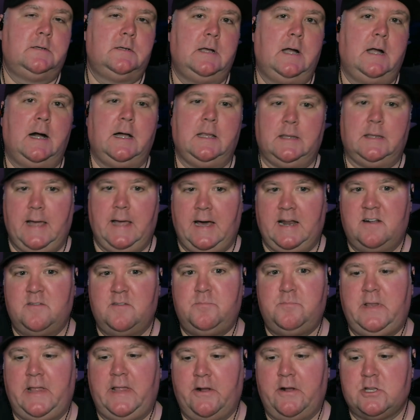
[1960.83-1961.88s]
A lot of
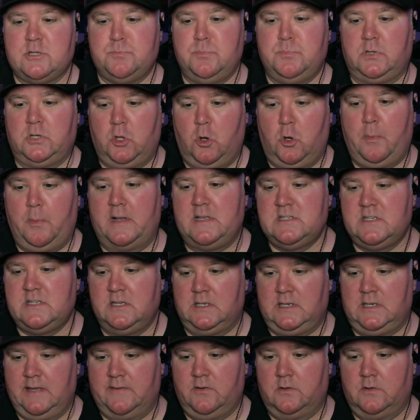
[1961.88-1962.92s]
players below my
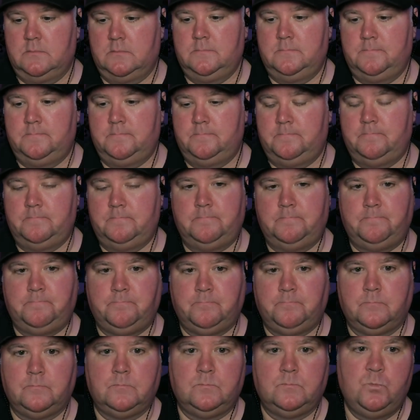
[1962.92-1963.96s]
skill level,
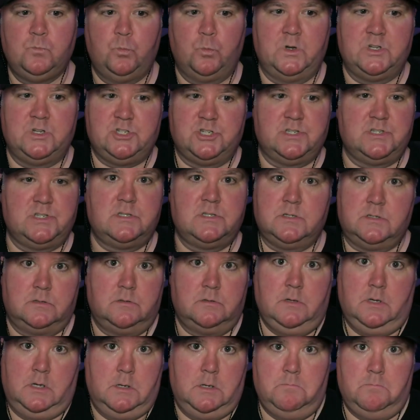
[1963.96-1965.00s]
which is
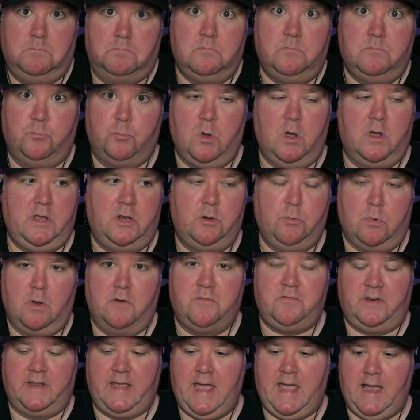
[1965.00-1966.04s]

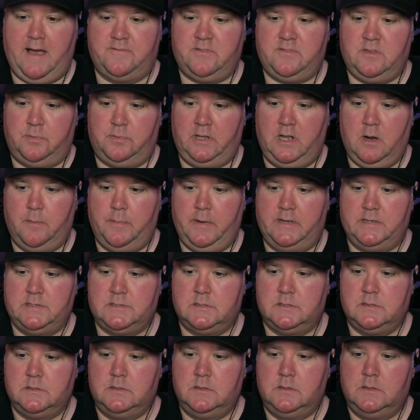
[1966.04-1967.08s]
roughly half the player
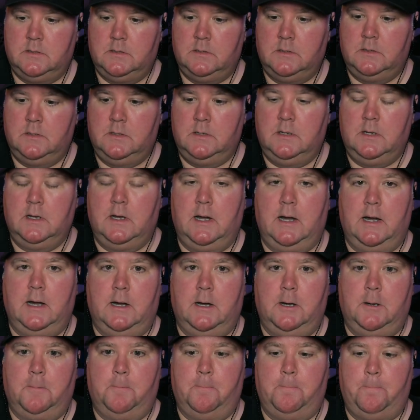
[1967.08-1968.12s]
base,
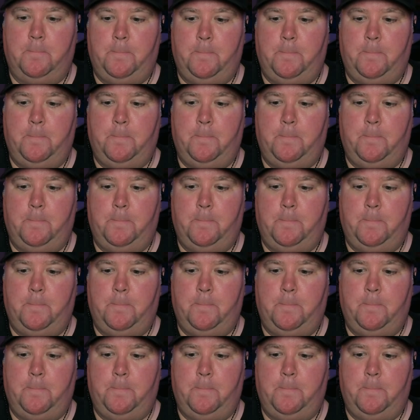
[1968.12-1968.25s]
are